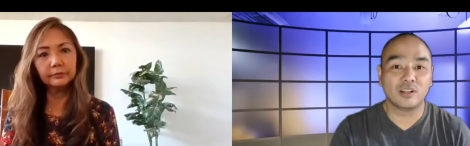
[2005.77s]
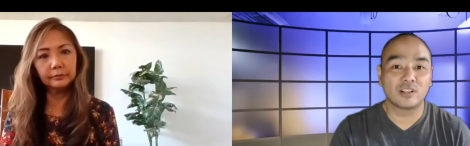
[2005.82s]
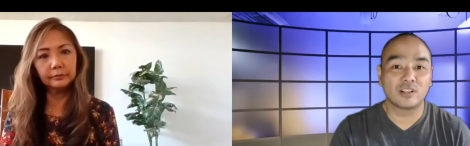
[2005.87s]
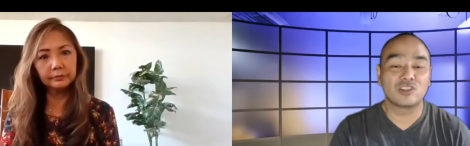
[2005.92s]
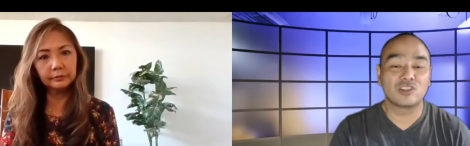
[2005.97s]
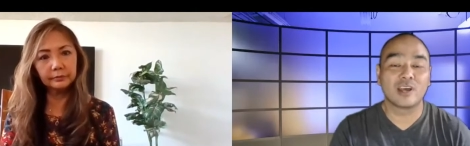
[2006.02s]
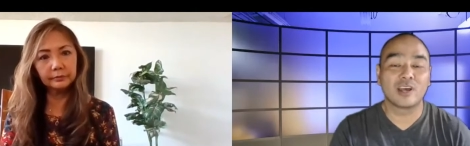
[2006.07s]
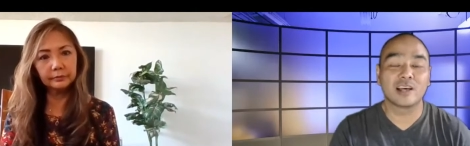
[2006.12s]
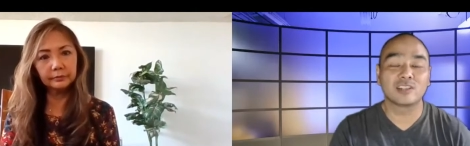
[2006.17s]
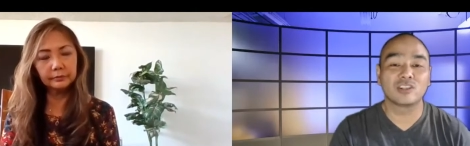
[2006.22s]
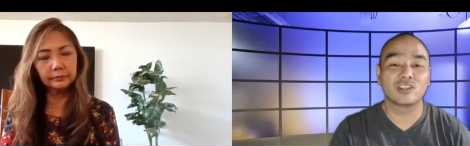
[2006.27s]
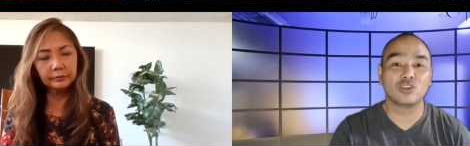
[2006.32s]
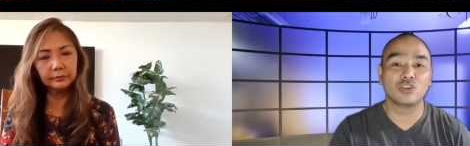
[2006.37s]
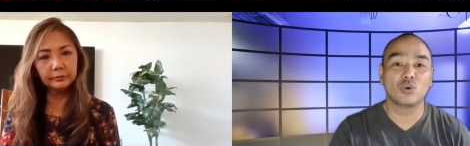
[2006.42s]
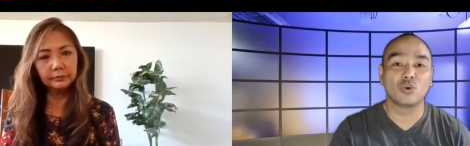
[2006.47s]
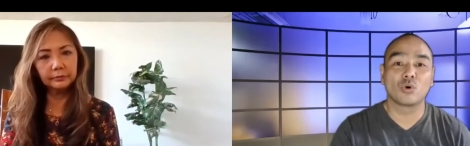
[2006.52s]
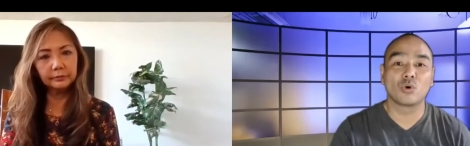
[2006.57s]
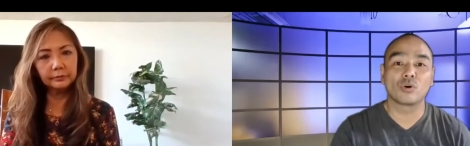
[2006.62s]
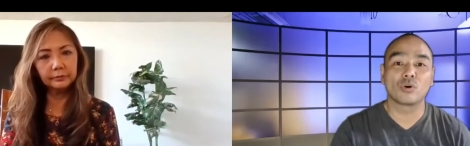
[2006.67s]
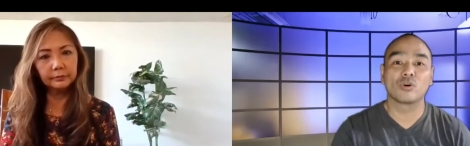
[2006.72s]
Speaker 1: to test
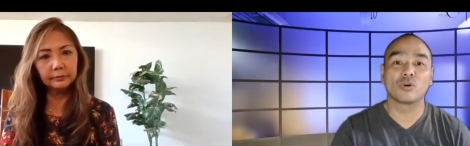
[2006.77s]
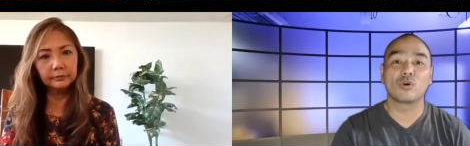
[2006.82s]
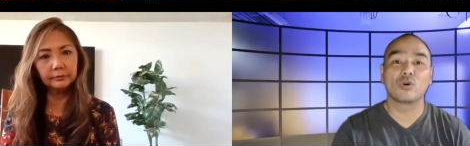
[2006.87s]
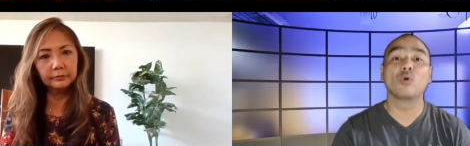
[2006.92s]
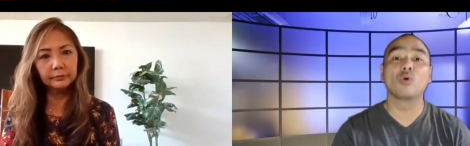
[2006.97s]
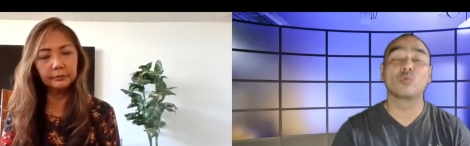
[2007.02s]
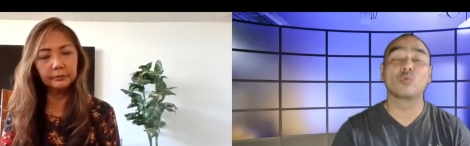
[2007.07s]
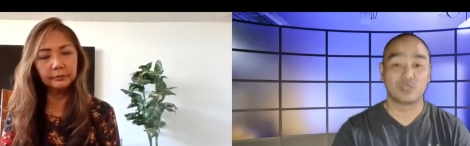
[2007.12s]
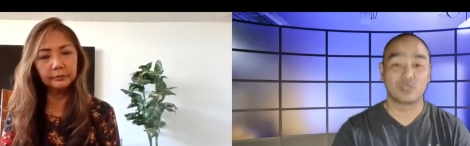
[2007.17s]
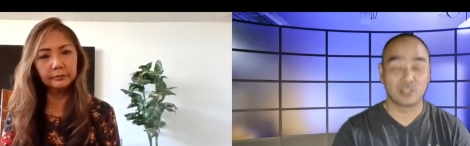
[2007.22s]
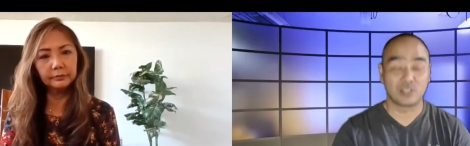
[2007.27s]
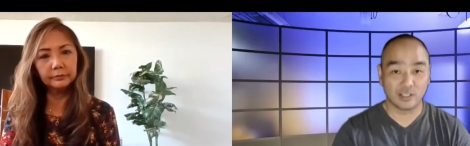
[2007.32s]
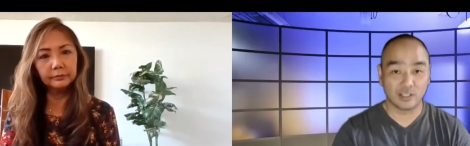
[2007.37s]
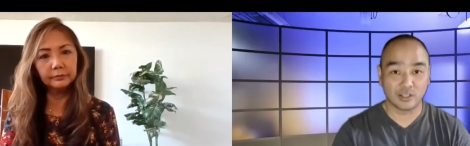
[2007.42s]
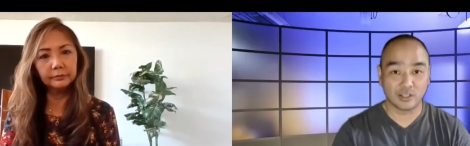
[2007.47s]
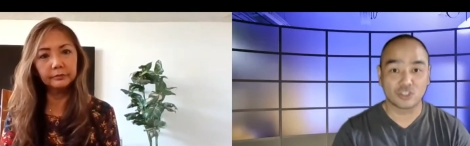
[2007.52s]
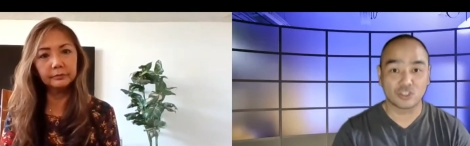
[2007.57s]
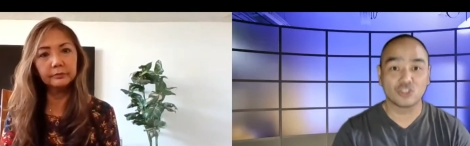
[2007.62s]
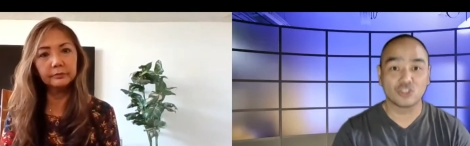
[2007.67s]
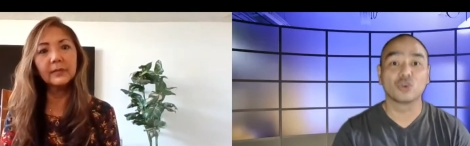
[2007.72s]
your own
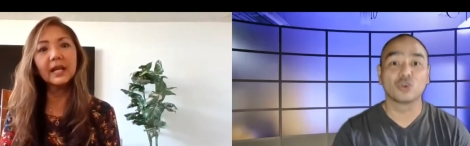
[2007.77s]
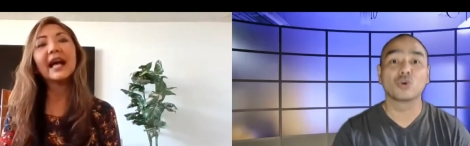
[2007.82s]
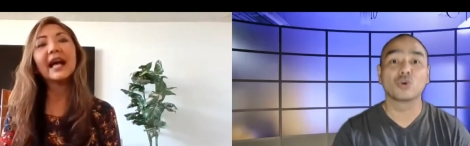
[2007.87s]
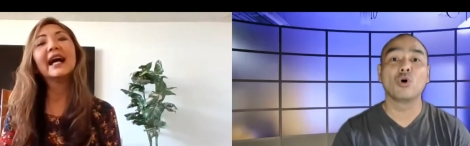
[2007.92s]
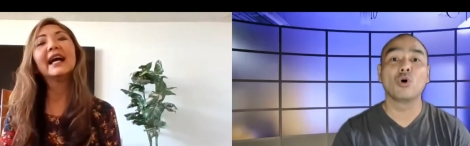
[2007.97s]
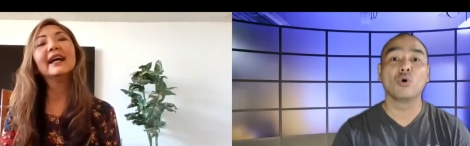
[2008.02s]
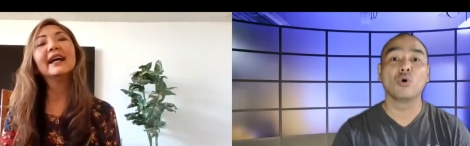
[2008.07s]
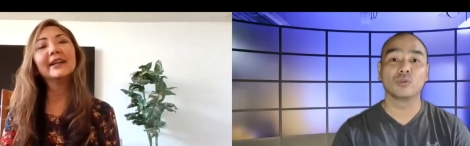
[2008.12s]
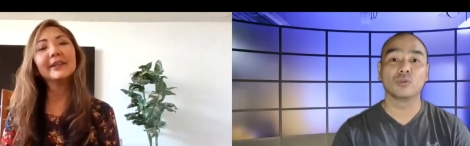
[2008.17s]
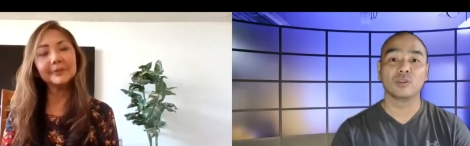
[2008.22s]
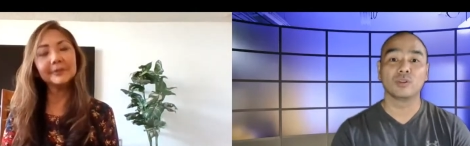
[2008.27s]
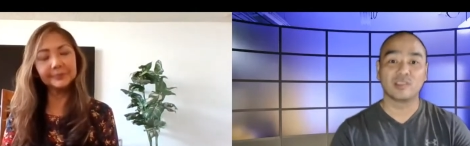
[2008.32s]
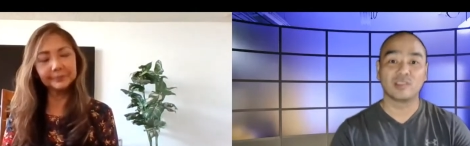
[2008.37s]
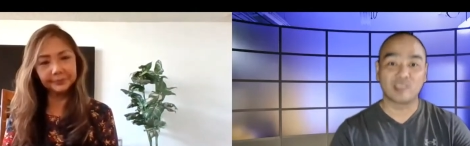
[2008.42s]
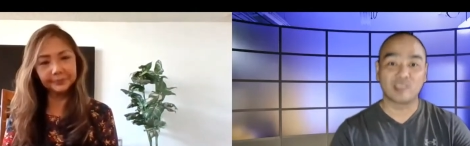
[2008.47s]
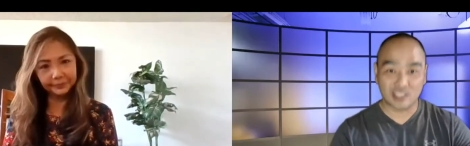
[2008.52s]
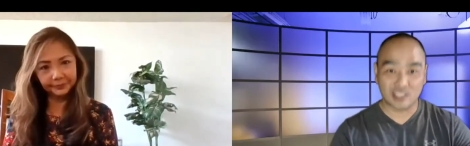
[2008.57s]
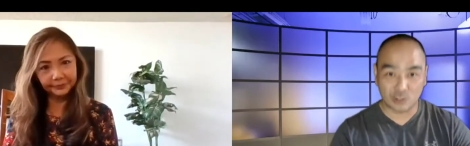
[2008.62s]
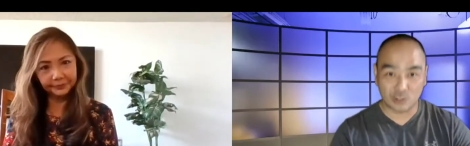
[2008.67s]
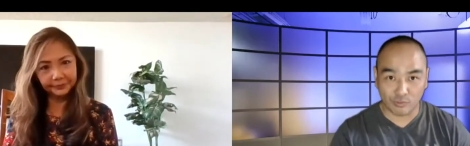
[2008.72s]
resilience, your own
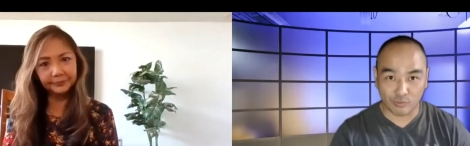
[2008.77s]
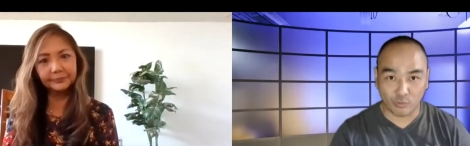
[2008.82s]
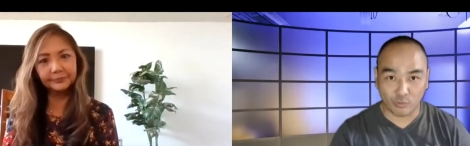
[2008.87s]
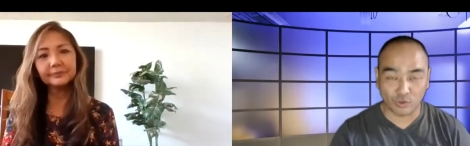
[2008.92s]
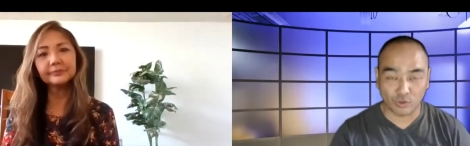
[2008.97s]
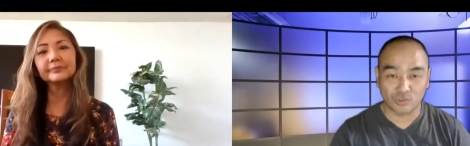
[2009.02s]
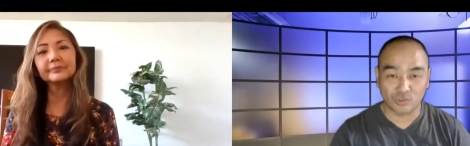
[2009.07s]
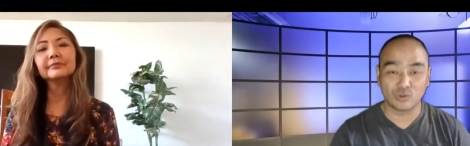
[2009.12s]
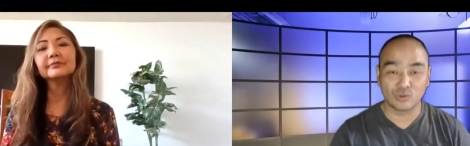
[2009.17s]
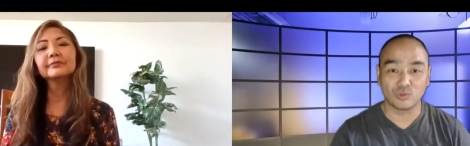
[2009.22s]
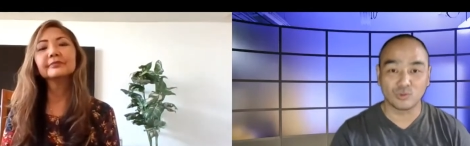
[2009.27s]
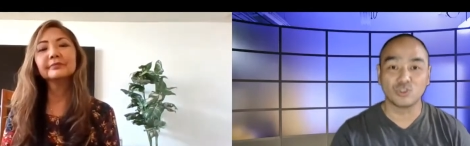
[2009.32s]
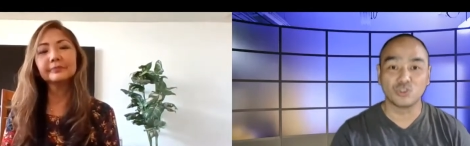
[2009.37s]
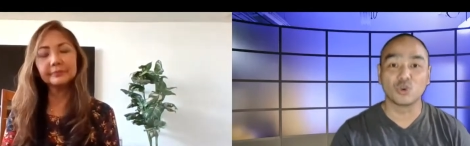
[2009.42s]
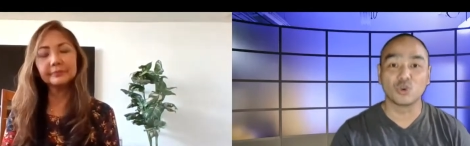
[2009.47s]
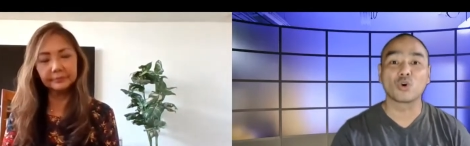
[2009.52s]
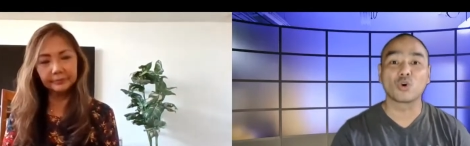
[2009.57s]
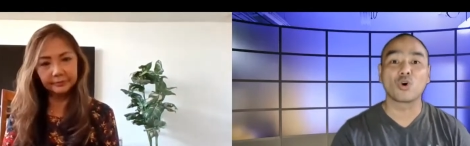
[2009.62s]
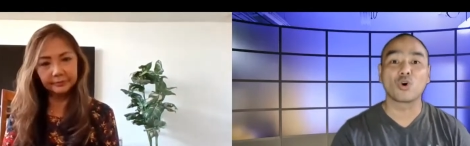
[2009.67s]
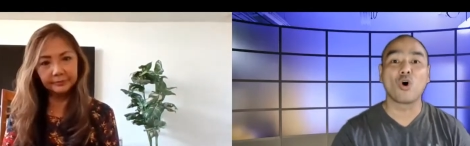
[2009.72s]
intestinal fortitude,
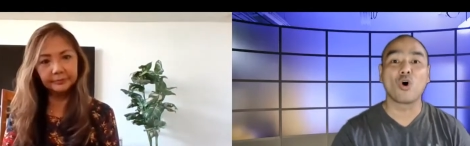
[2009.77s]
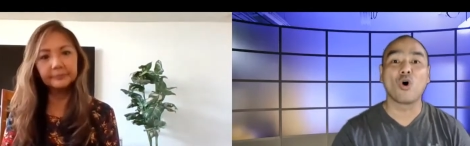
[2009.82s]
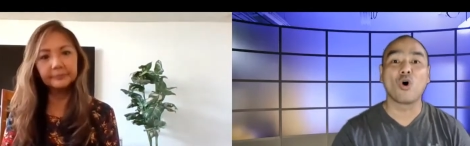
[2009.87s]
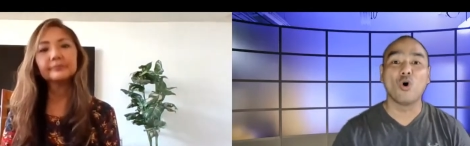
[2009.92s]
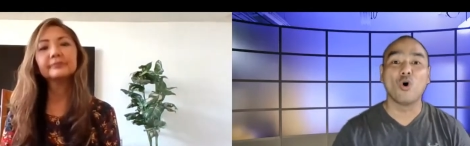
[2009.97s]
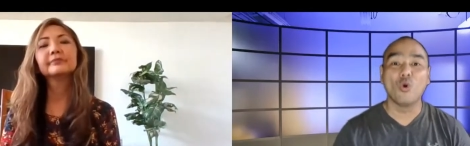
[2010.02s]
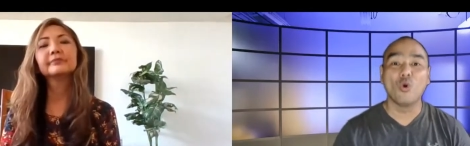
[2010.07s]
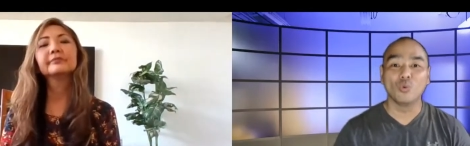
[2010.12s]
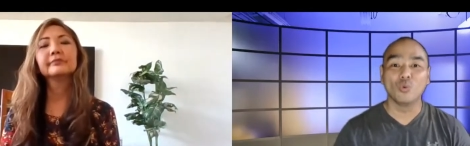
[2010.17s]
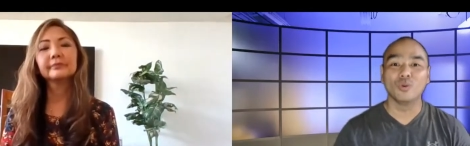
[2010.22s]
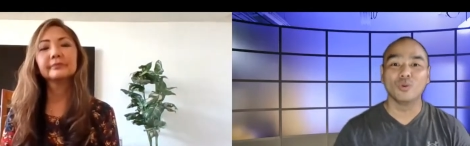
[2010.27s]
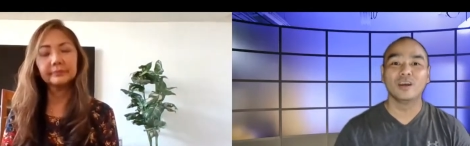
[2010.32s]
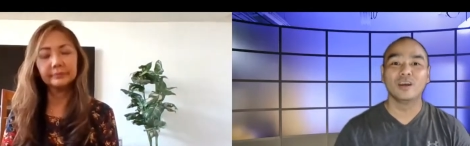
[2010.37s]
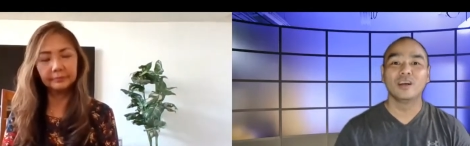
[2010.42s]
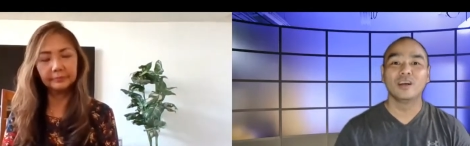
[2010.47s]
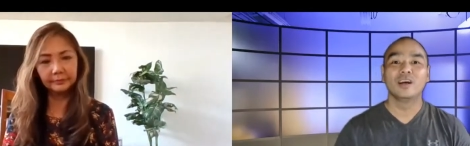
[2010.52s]
your own